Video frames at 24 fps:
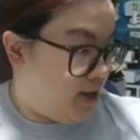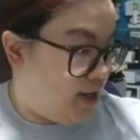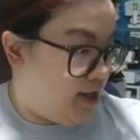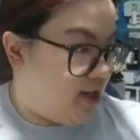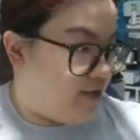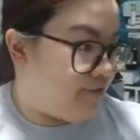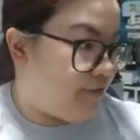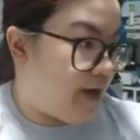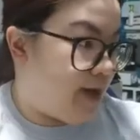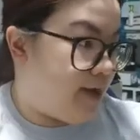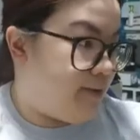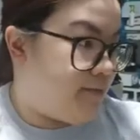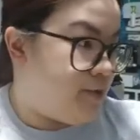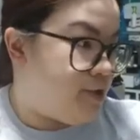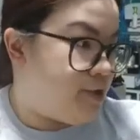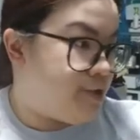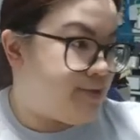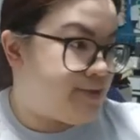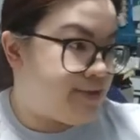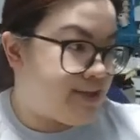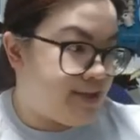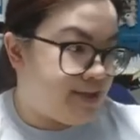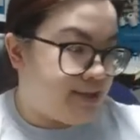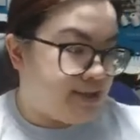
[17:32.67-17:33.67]
if I
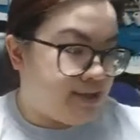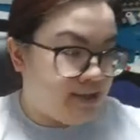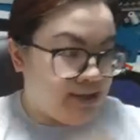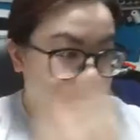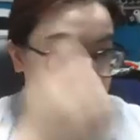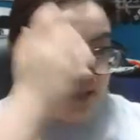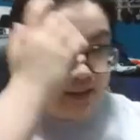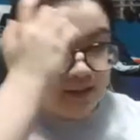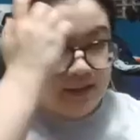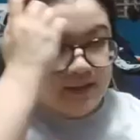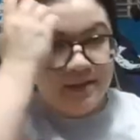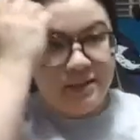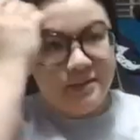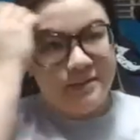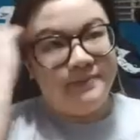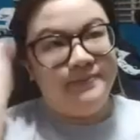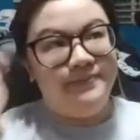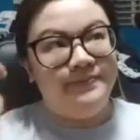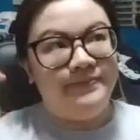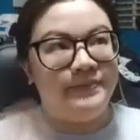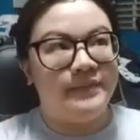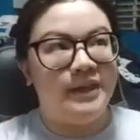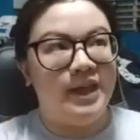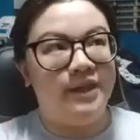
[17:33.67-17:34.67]

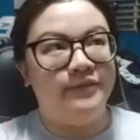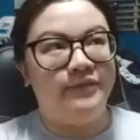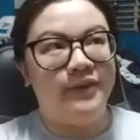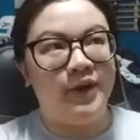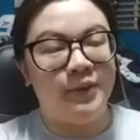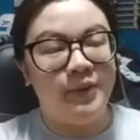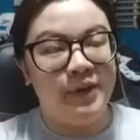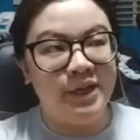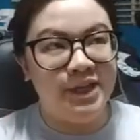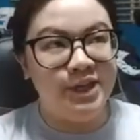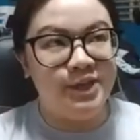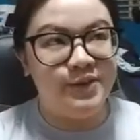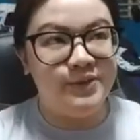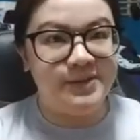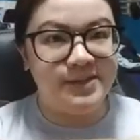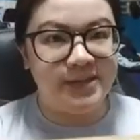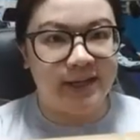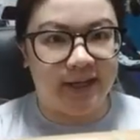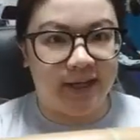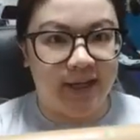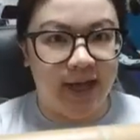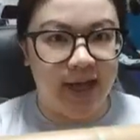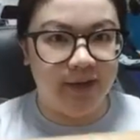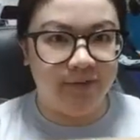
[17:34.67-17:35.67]
want to use like
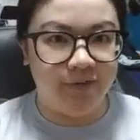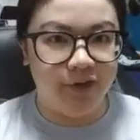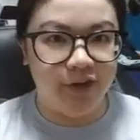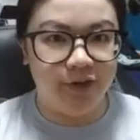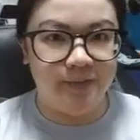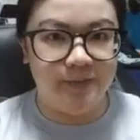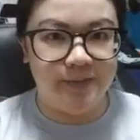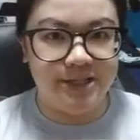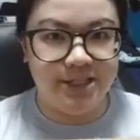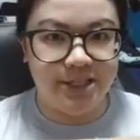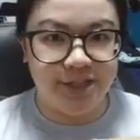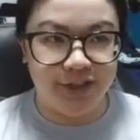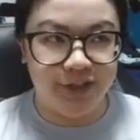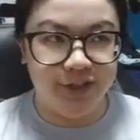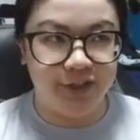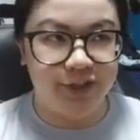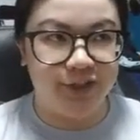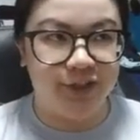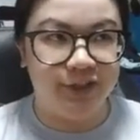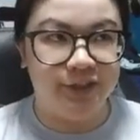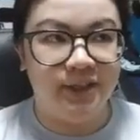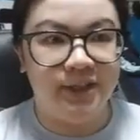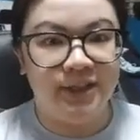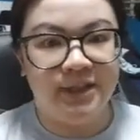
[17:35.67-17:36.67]
a heavier
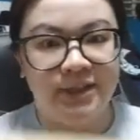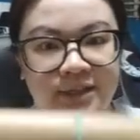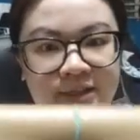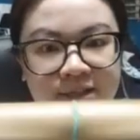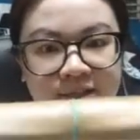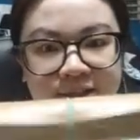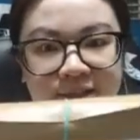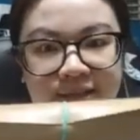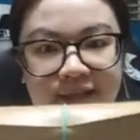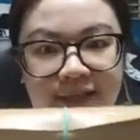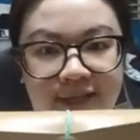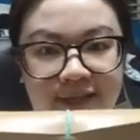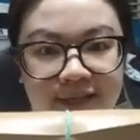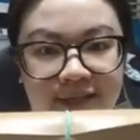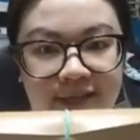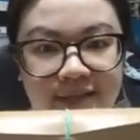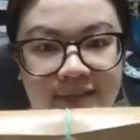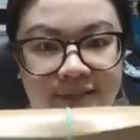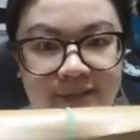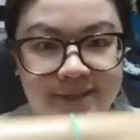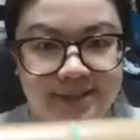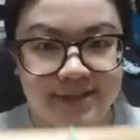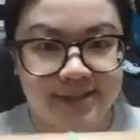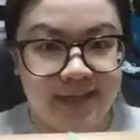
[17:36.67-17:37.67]
material, like
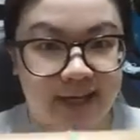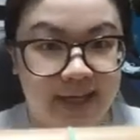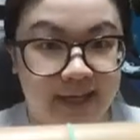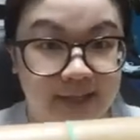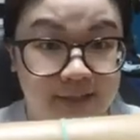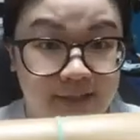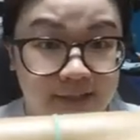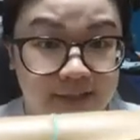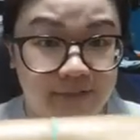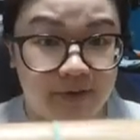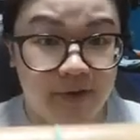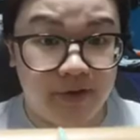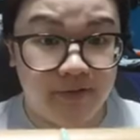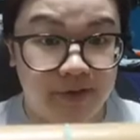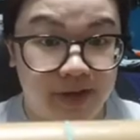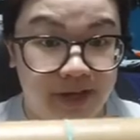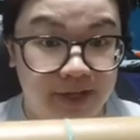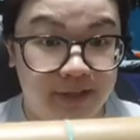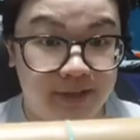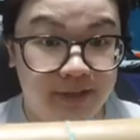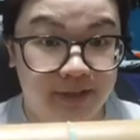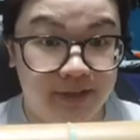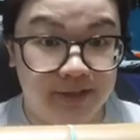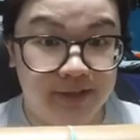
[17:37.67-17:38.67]
this kind of
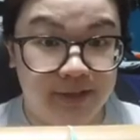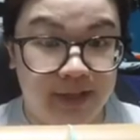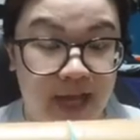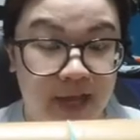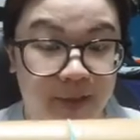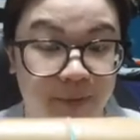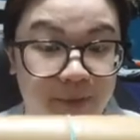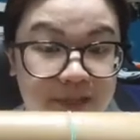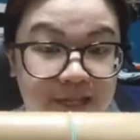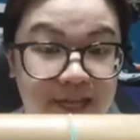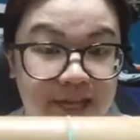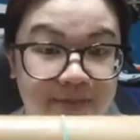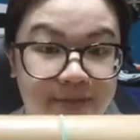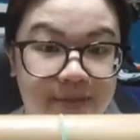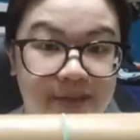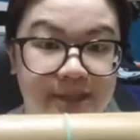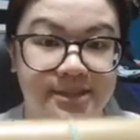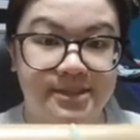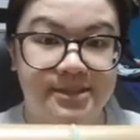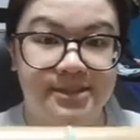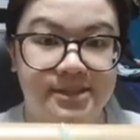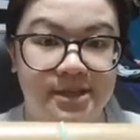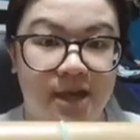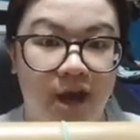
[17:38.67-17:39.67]
vinyl, I would keep
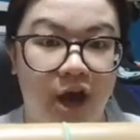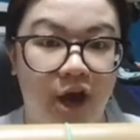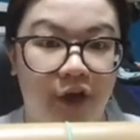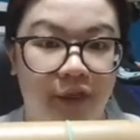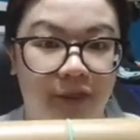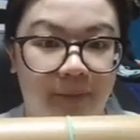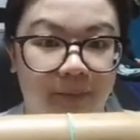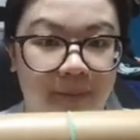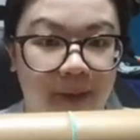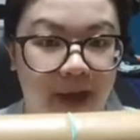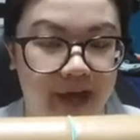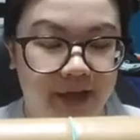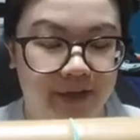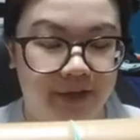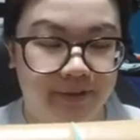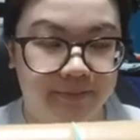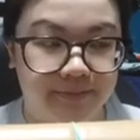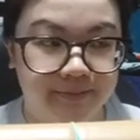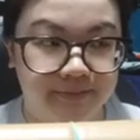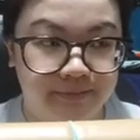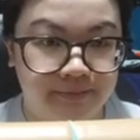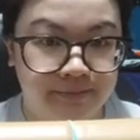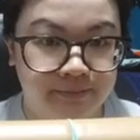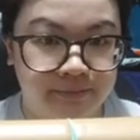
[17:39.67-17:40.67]
this on the
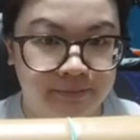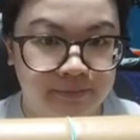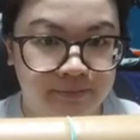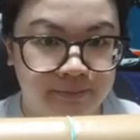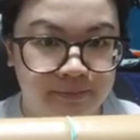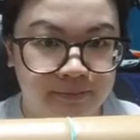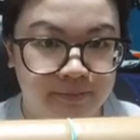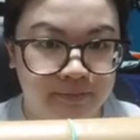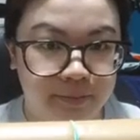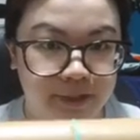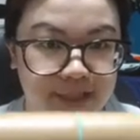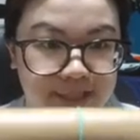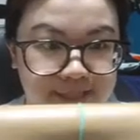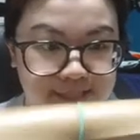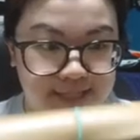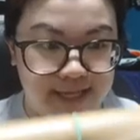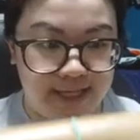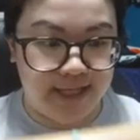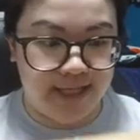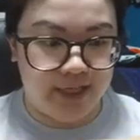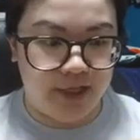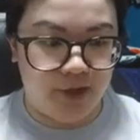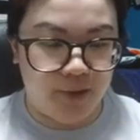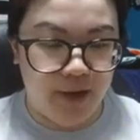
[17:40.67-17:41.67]
bottom because then
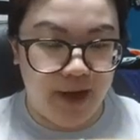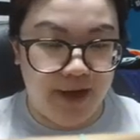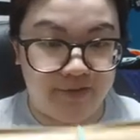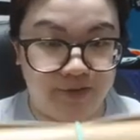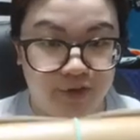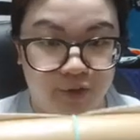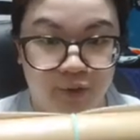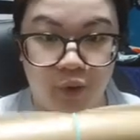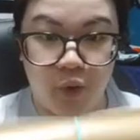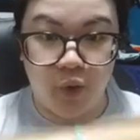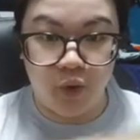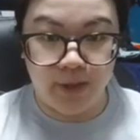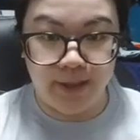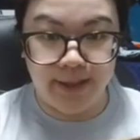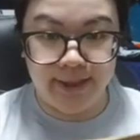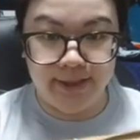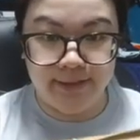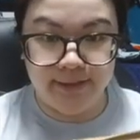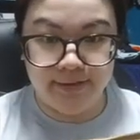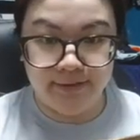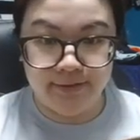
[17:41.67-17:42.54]
I don't have to roll it.